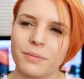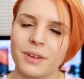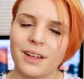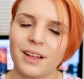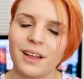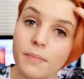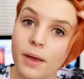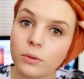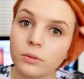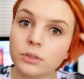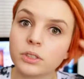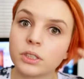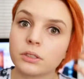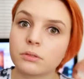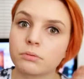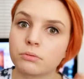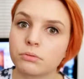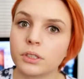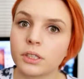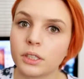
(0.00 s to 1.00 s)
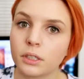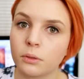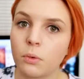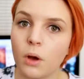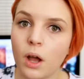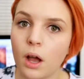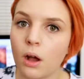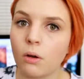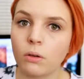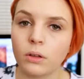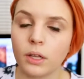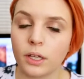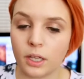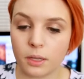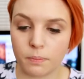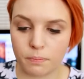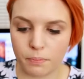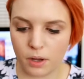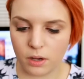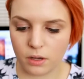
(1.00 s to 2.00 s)
They melted really well, like
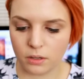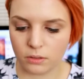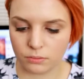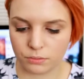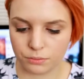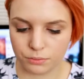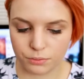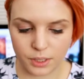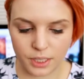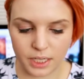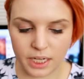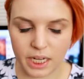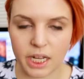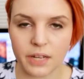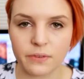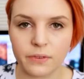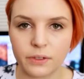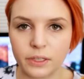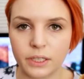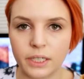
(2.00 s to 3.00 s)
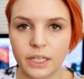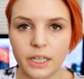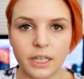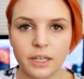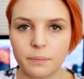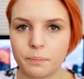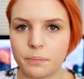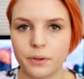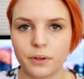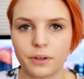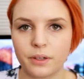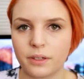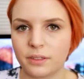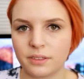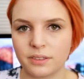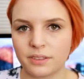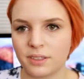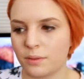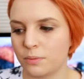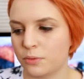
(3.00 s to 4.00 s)
they burnt really evenly,
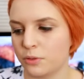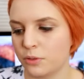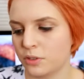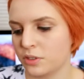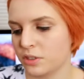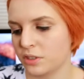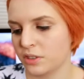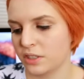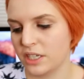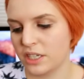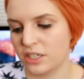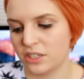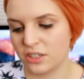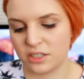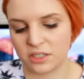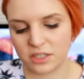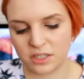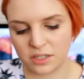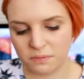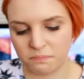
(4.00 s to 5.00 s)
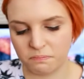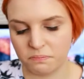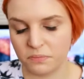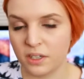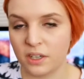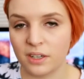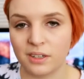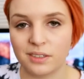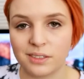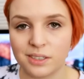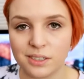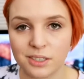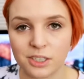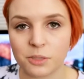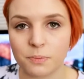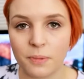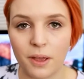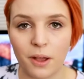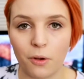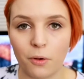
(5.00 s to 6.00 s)
but unfortunately just didn't
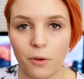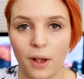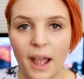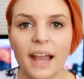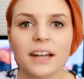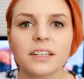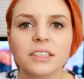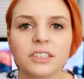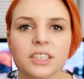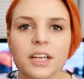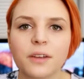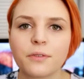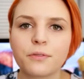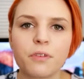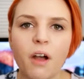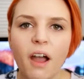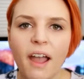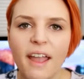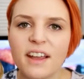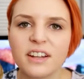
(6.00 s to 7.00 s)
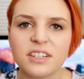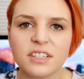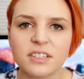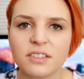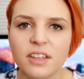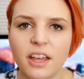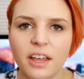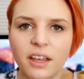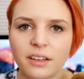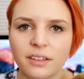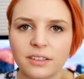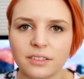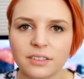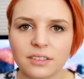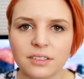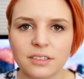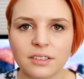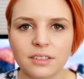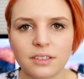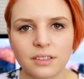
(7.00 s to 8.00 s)
smell and set fire to
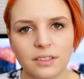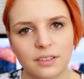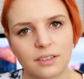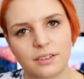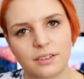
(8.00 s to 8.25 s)
things.